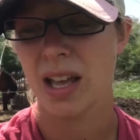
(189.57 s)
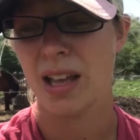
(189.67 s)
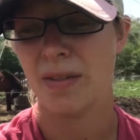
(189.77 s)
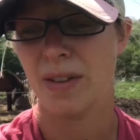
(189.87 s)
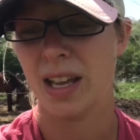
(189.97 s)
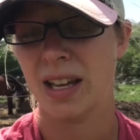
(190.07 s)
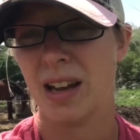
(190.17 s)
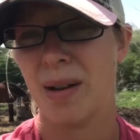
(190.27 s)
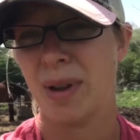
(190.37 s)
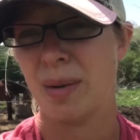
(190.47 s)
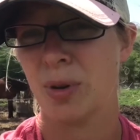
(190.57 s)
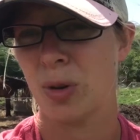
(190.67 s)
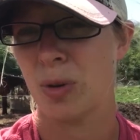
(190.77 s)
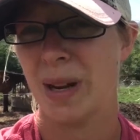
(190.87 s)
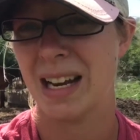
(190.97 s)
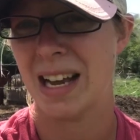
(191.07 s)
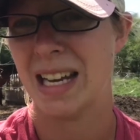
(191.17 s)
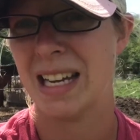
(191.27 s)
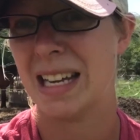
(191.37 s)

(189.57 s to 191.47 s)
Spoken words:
if he had not made manure by night,